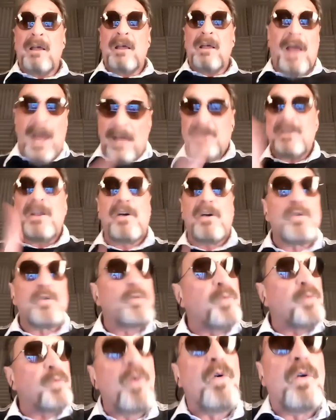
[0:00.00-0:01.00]
and they're the
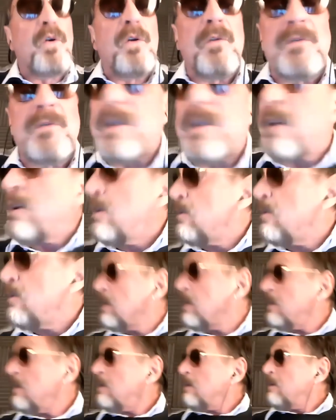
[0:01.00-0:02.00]
wolves, they go,
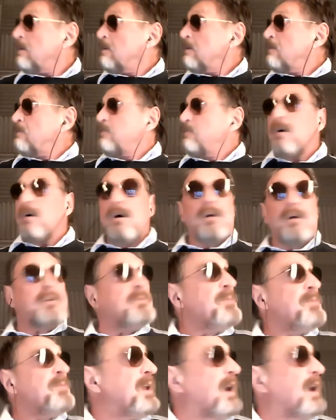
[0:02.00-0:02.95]
fuck me,